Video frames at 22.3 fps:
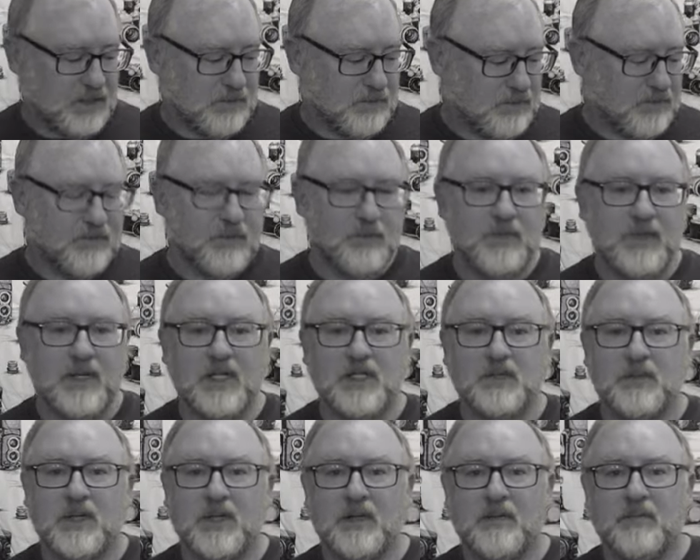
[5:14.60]
for me,
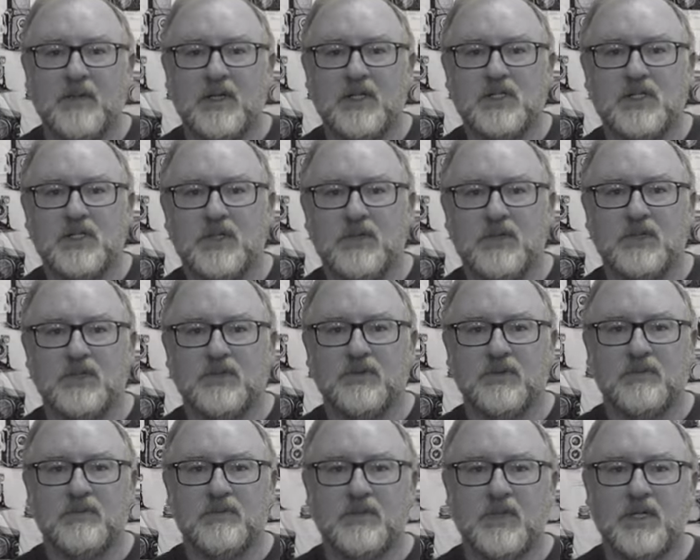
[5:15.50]
has been a much
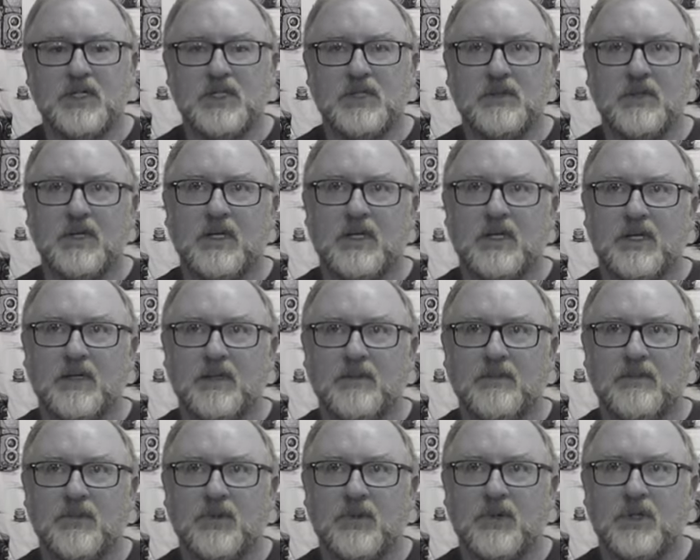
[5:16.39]

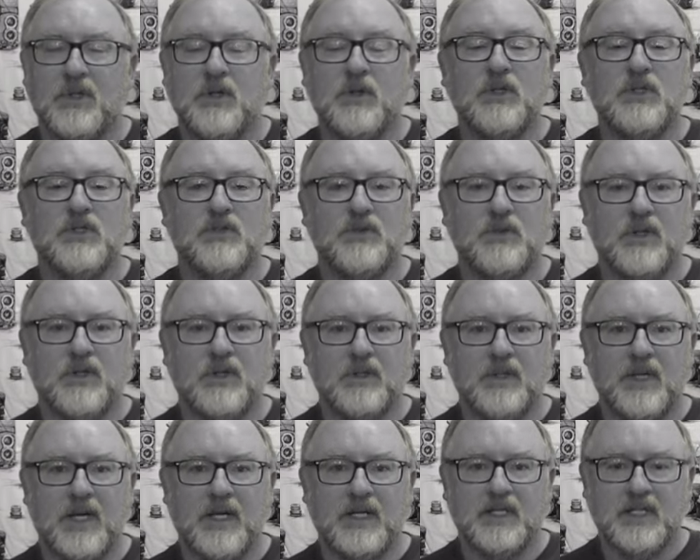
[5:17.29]
more
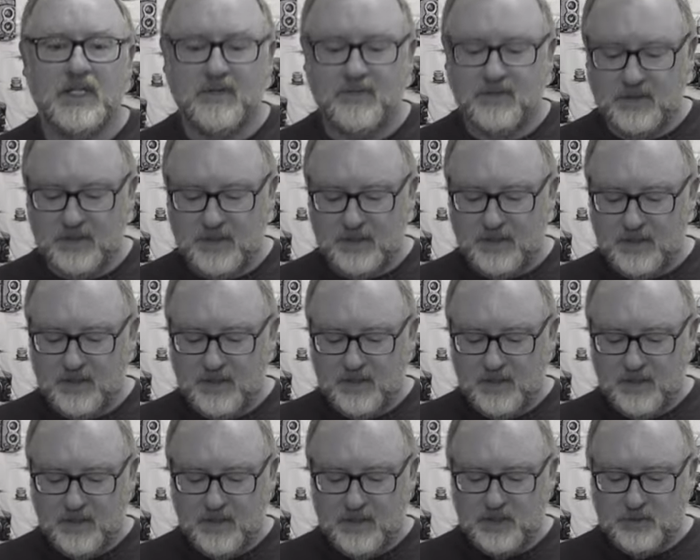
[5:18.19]
useful activity,
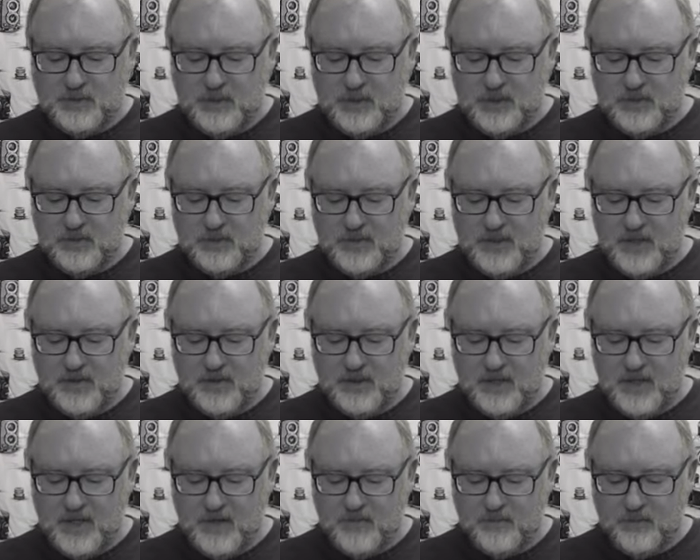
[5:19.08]
especially now
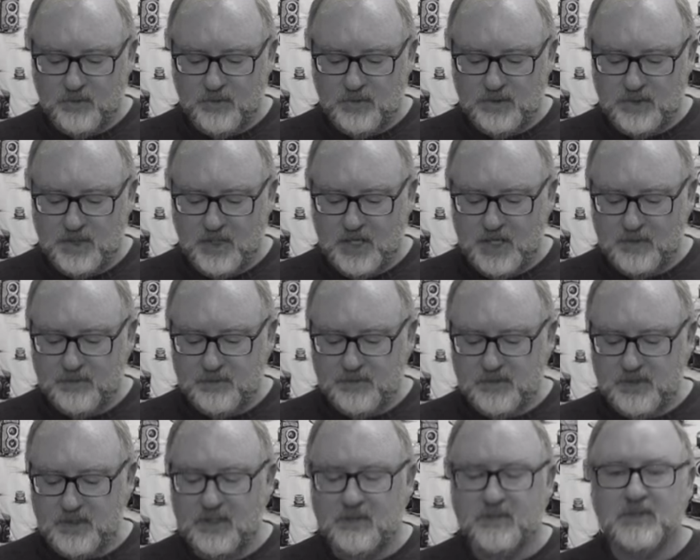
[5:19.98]
that I have more time. It
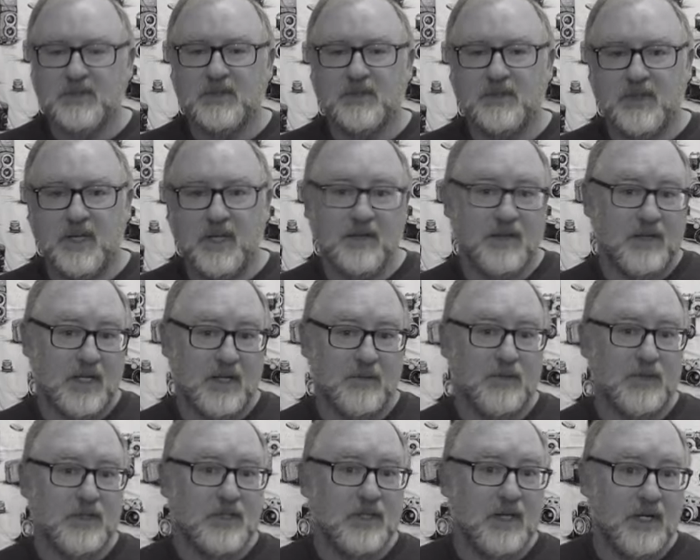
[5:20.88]
seems now that
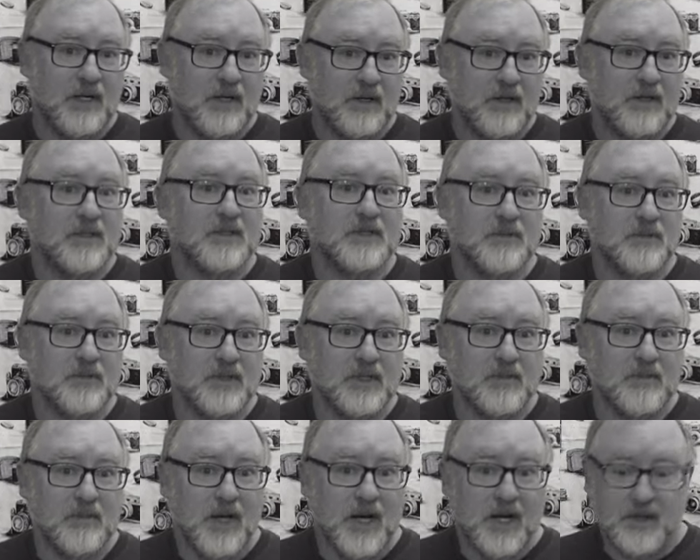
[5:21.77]
I'm retired, it doesn't
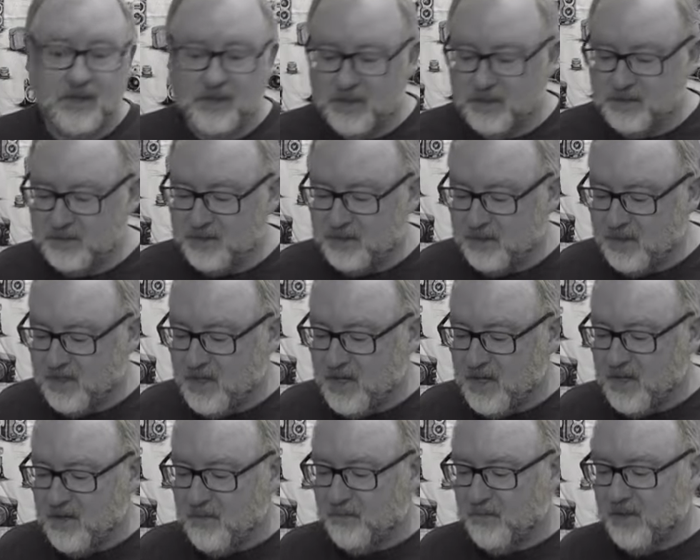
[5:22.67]
really matter, does it?
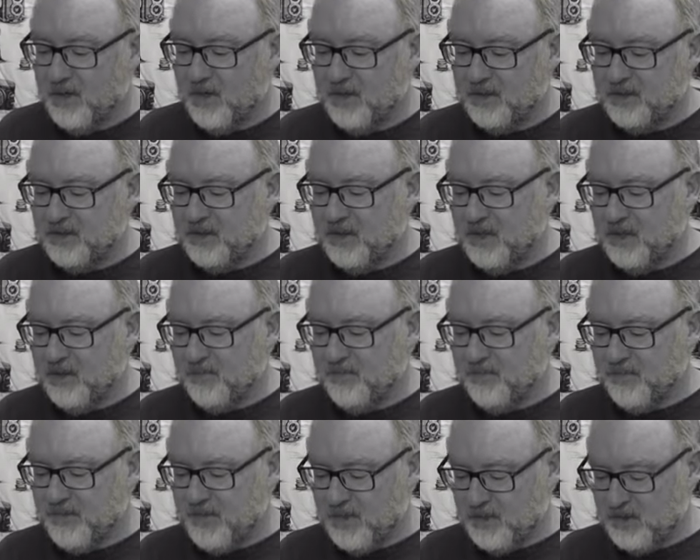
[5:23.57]
But
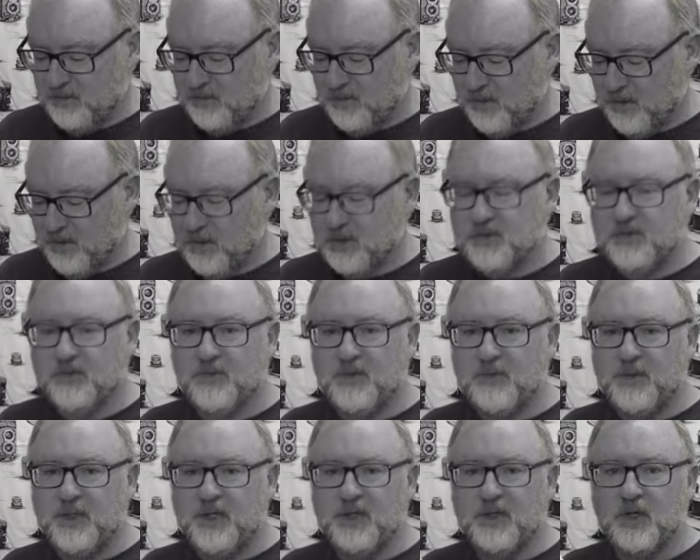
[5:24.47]
it's very useful
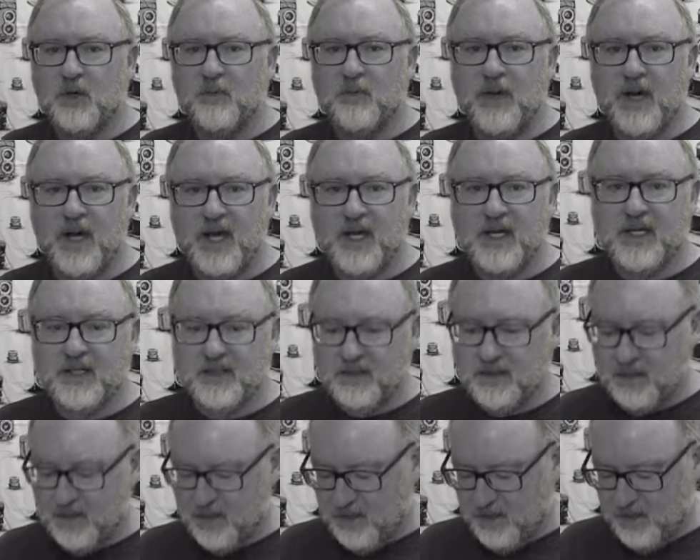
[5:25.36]
for me to go back
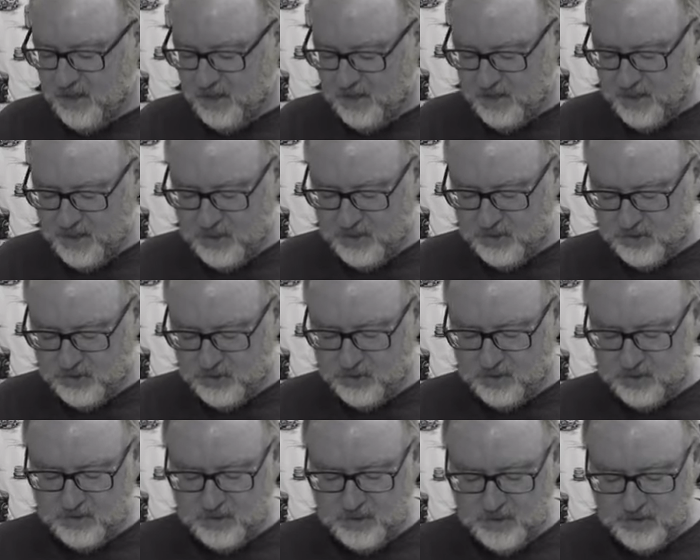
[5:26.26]
and I
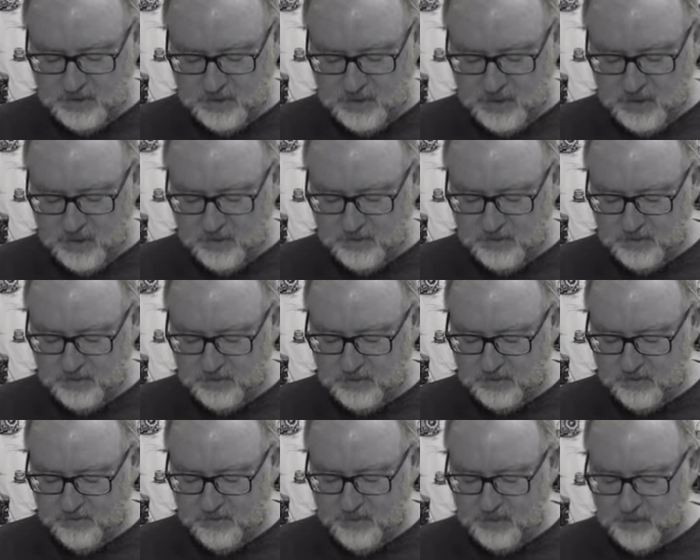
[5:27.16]
insert things in here. So
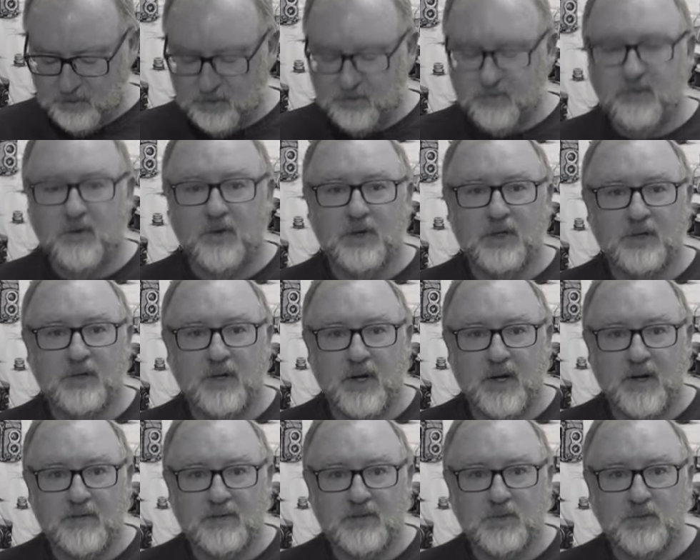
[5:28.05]
if I took
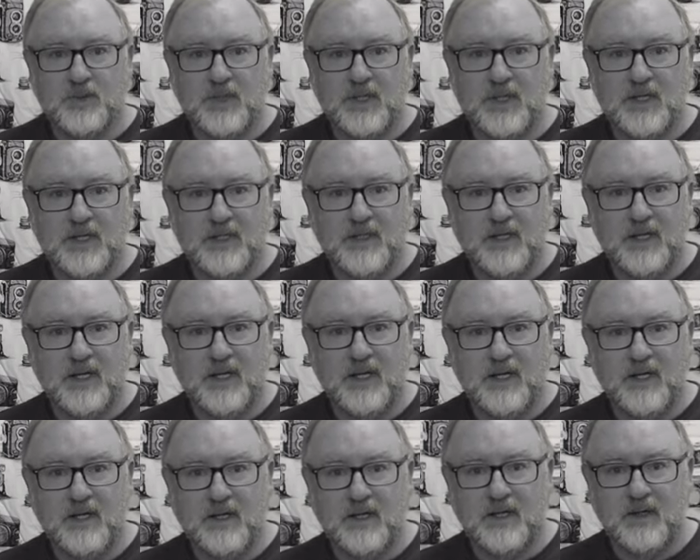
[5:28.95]
photographs with
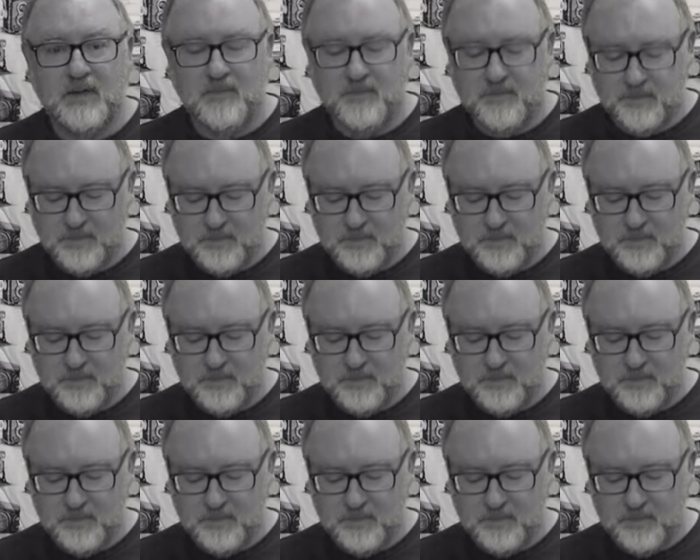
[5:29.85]
an